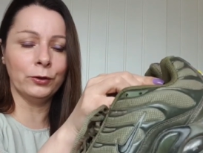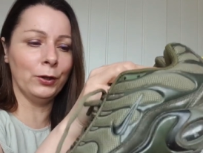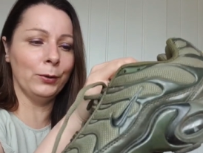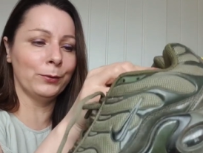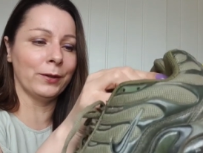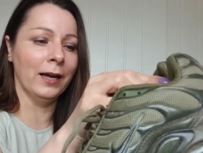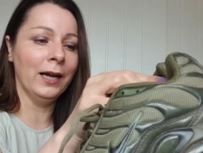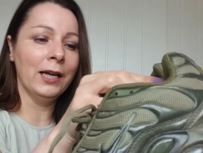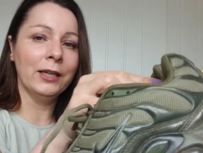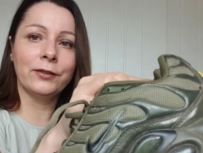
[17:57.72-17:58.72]
shoes, and
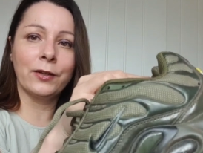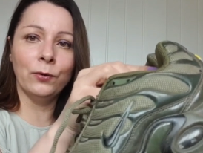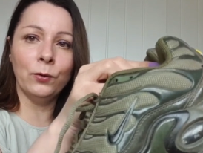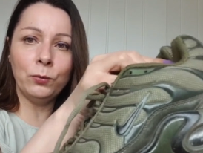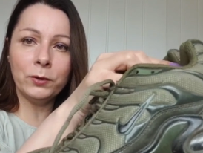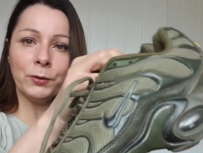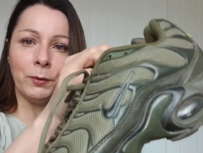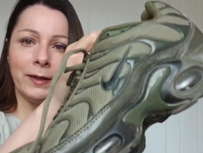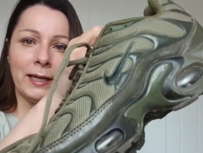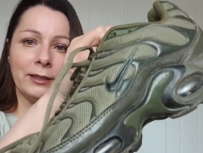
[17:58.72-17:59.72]
she's going, oh, do you
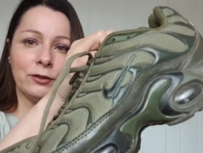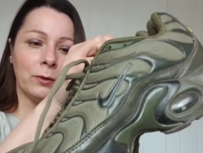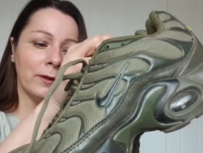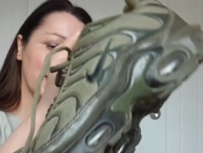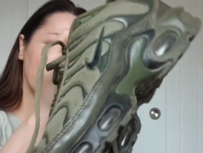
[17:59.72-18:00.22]
want these? Do you want